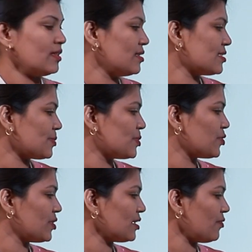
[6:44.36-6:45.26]
Then
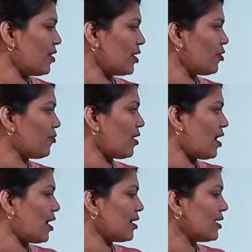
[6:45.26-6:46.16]
substituting the value of
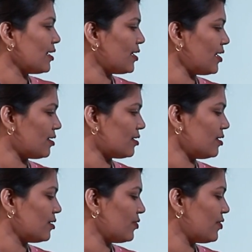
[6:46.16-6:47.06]
r
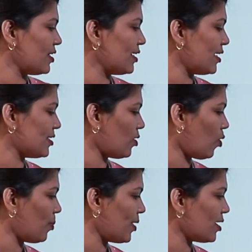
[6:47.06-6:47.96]
here, we will get
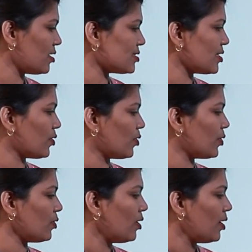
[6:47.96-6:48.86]
omega is equal
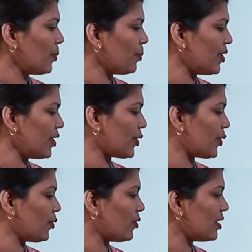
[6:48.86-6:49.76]
to
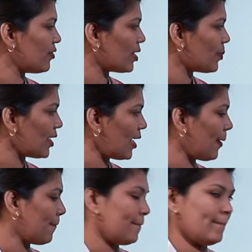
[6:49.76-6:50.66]
bq divided by
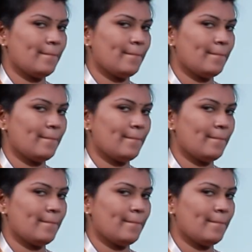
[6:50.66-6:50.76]
m.